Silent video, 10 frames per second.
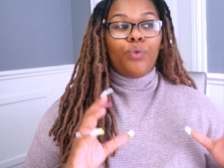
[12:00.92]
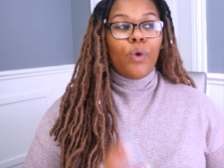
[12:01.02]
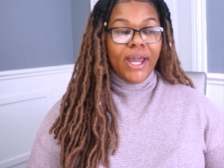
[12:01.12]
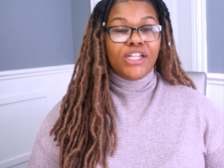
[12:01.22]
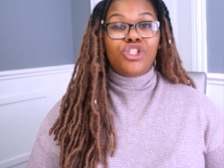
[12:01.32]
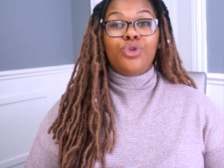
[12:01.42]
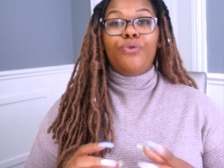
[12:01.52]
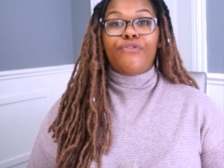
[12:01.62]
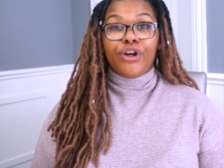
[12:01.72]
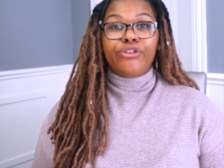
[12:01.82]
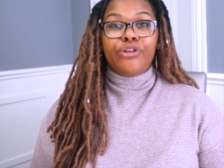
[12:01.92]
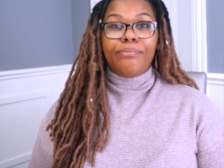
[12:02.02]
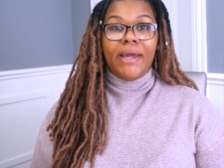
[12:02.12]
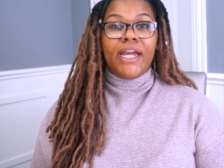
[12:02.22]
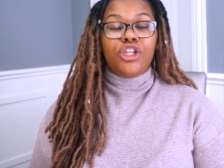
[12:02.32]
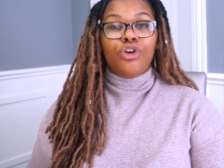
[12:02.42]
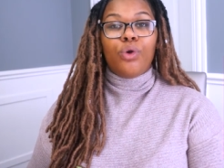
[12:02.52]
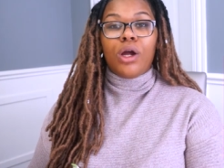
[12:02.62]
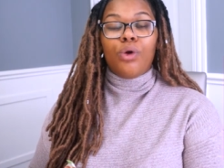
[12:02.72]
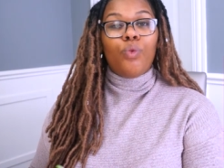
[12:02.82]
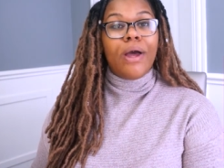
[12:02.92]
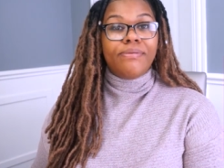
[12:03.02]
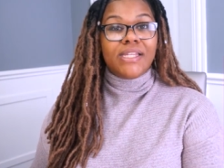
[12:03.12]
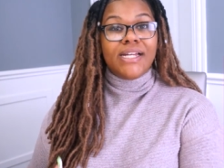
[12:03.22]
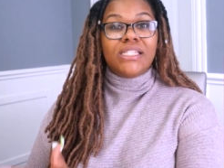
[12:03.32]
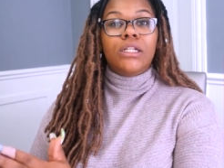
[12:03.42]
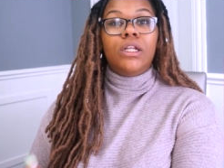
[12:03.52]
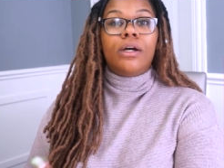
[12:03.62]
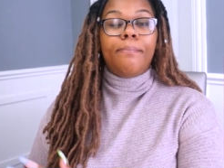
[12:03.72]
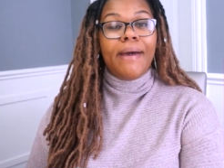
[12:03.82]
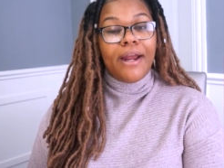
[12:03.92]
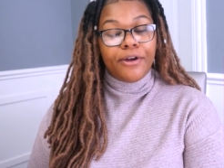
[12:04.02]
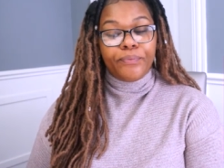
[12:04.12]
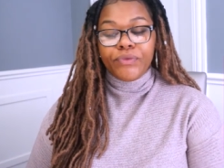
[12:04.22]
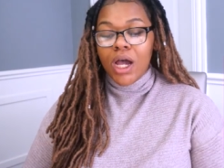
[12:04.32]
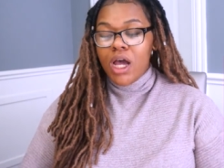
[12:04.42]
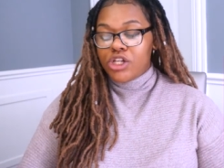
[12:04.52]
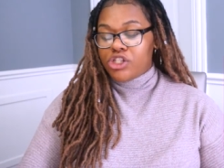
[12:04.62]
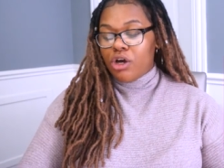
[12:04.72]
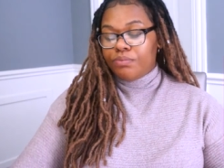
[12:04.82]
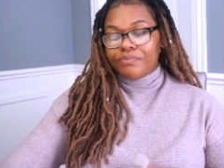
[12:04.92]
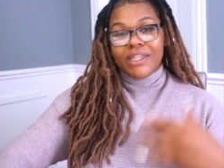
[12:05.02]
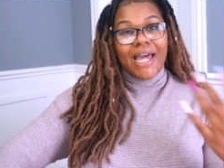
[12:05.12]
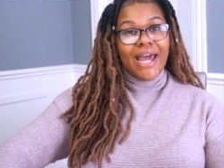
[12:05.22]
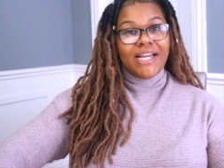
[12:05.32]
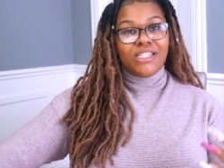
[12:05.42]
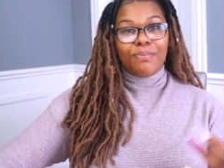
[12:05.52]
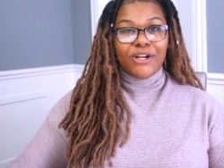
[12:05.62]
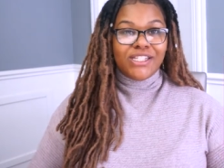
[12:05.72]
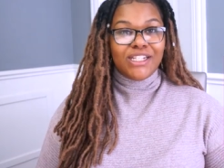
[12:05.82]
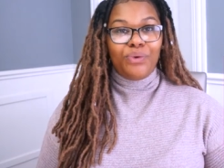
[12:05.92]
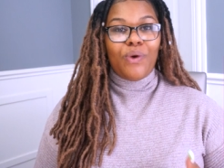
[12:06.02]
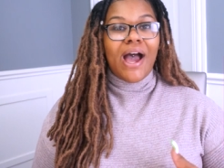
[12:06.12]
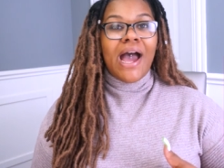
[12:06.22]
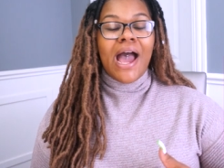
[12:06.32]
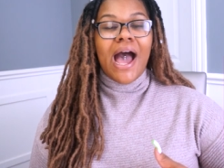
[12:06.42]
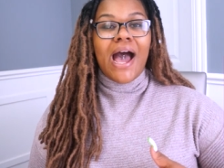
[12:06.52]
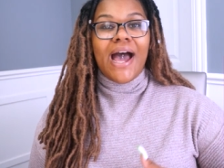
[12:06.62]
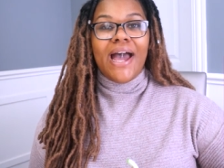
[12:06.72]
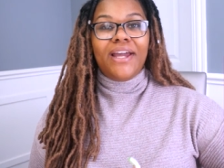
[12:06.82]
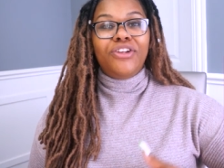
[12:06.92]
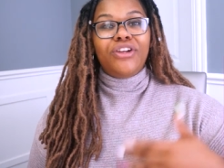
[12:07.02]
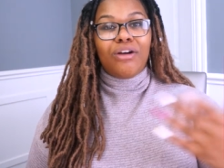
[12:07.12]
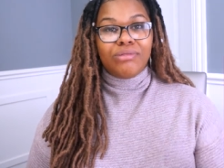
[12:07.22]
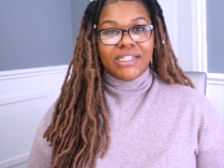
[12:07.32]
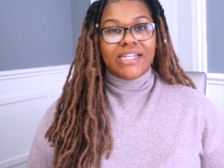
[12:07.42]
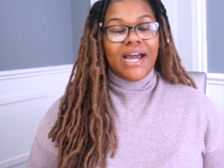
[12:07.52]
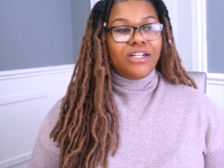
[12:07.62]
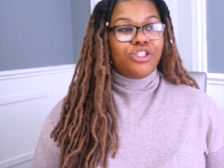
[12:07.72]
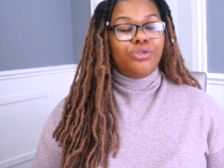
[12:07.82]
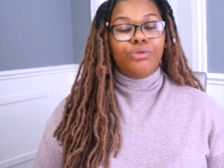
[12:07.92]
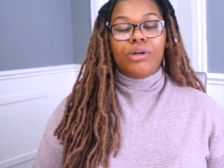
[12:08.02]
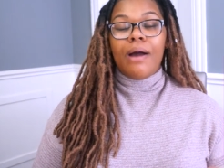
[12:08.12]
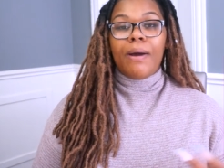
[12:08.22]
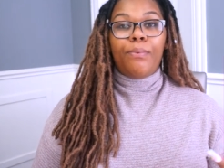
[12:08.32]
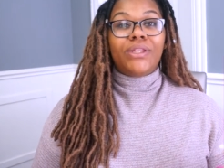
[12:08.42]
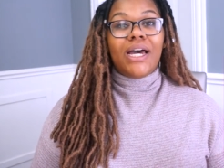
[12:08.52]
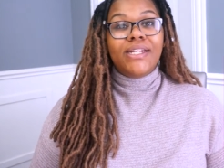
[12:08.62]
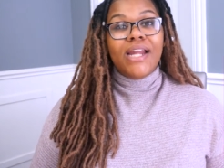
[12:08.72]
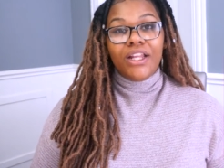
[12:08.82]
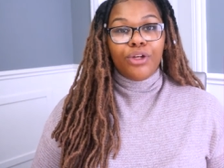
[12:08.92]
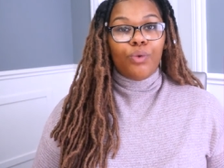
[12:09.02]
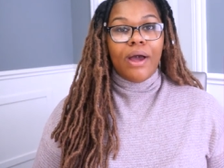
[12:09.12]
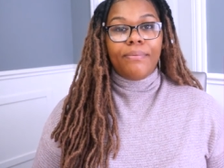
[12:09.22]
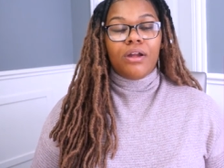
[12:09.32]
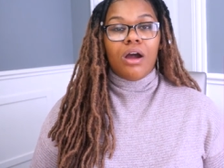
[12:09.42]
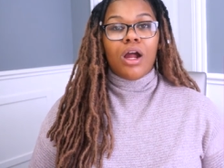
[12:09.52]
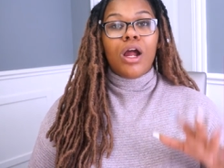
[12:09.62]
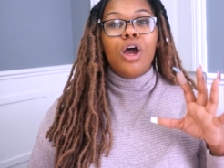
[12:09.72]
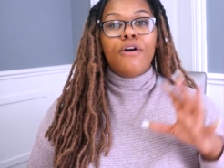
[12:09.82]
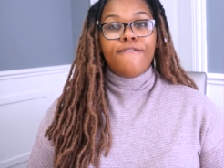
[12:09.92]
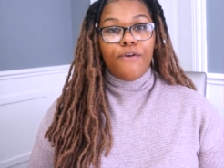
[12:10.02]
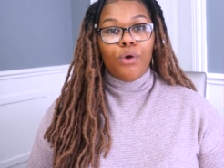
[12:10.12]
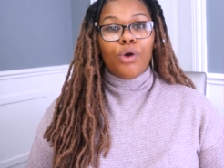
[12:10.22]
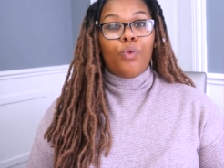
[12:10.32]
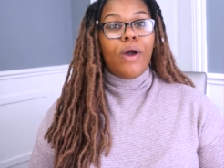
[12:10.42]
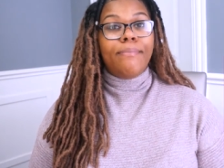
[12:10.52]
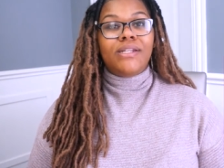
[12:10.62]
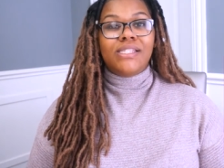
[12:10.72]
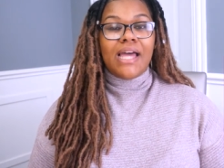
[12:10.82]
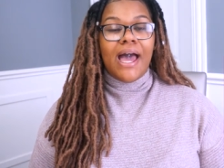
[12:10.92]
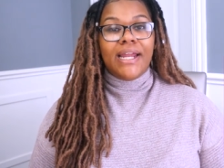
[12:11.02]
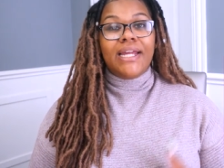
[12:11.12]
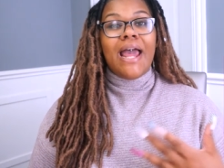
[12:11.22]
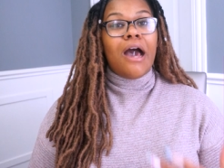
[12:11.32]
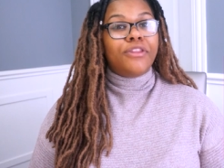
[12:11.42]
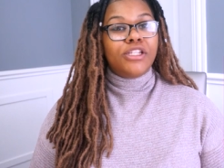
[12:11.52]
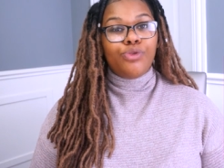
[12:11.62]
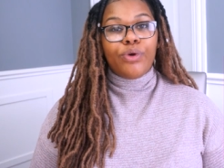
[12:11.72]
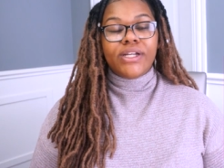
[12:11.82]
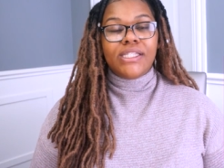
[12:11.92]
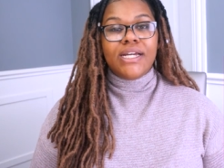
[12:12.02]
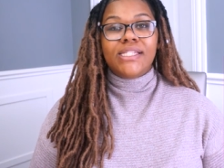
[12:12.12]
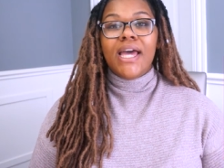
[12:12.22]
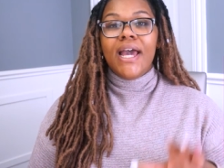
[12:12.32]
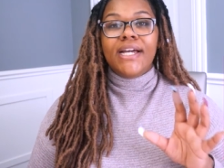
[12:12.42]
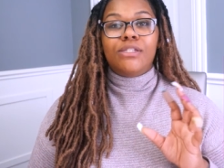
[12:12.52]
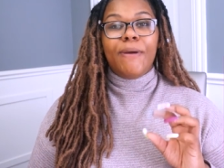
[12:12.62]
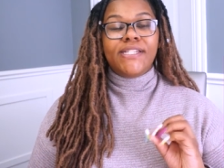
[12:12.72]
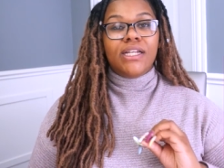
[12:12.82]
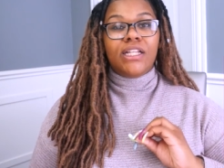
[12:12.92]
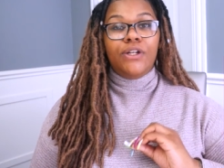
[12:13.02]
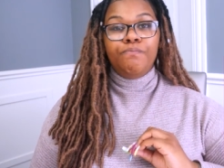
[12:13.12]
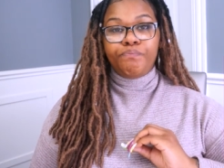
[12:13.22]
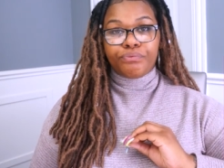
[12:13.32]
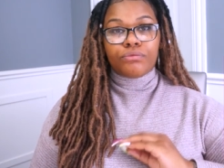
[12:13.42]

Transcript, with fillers: ways to further make your websites look better. So that is personally why I, you know, decided to come up with another webinar for web design. And how this works is it's basically